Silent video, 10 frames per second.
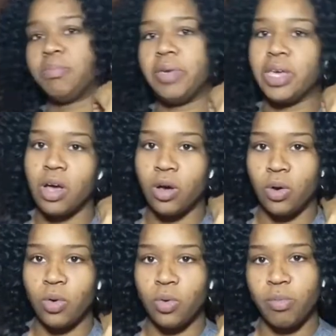big
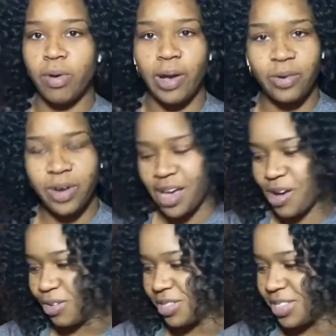old brown
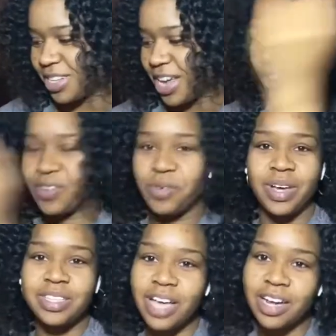house, like on the
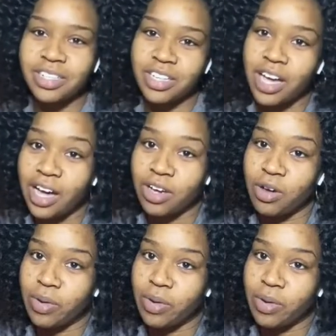west side of Chicago,